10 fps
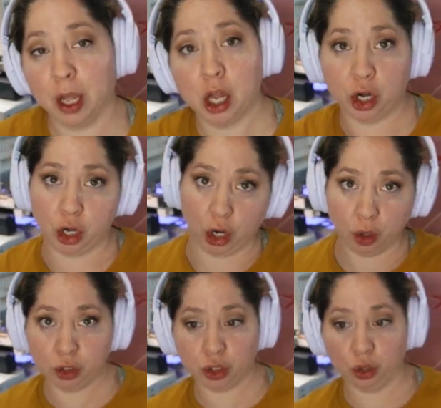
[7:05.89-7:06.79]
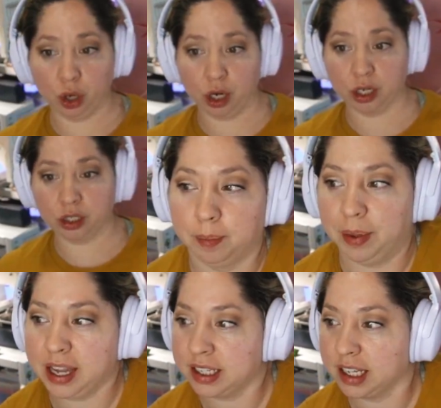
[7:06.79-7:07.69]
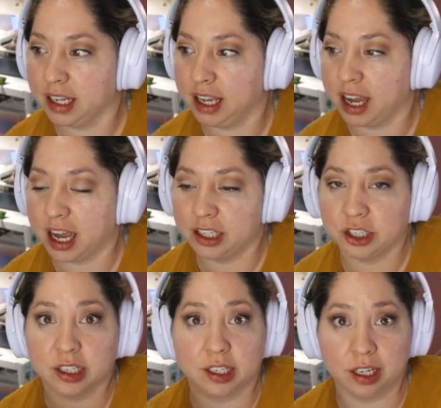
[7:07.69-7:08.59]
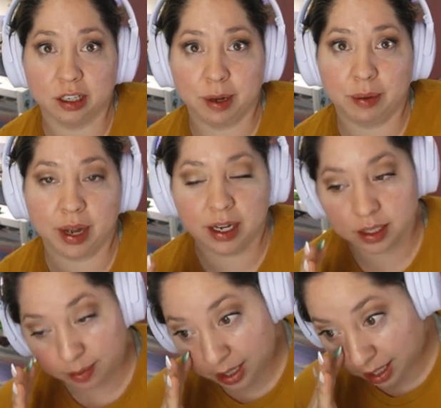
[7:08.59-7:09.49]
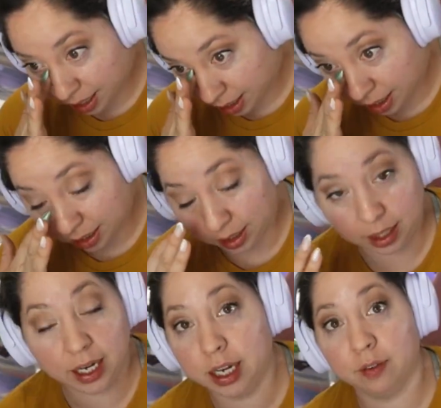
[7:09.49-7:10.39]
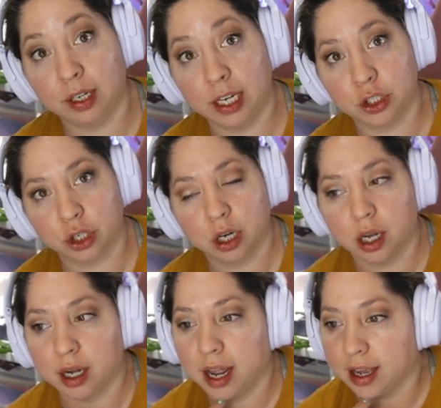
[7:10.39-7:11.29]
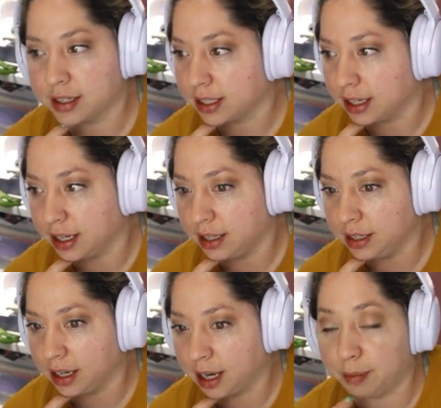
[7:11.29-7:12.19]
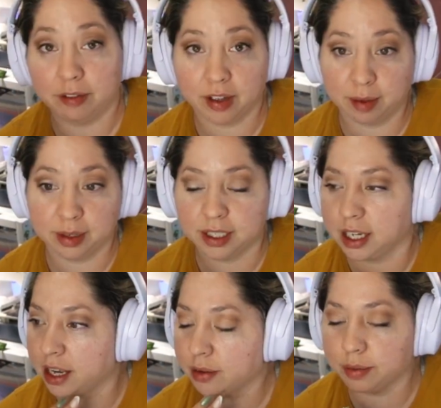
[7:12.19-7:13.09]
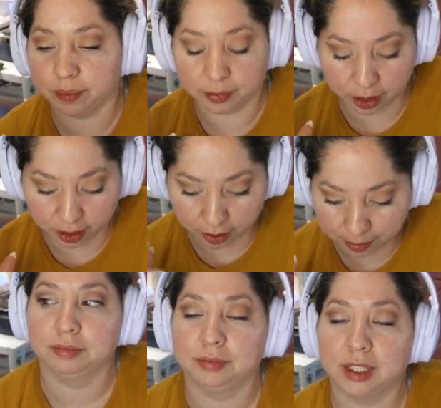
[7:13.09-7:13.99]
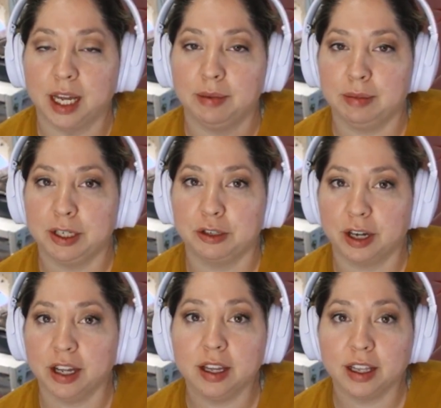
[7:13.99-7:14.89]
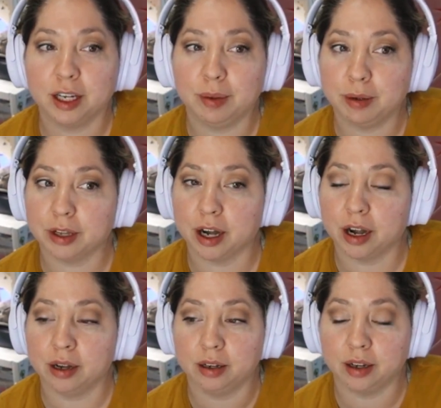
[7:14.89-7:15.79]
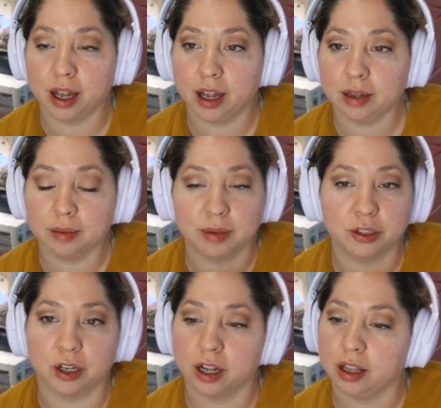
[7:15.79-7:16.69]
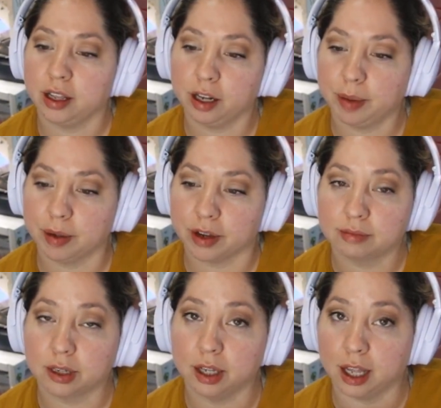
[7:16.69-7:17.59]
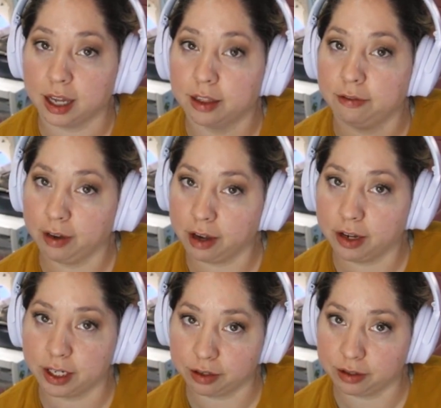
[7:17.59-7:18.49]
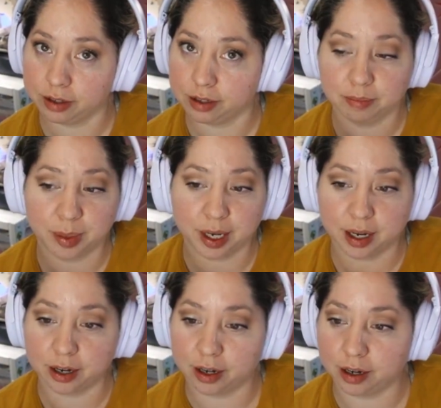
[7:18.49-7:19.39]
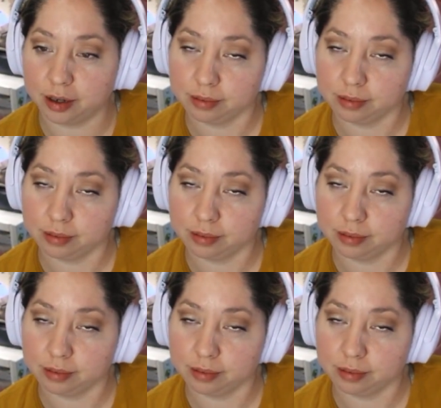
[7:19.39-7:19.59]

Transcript: No chores. Basically, I just killed my way into being a lady of leisure on accident. My family's sick. Girl, I may be struggling a little bit with her, okay? I'm struggling a little bit with her. Like the fairy dudes. But her...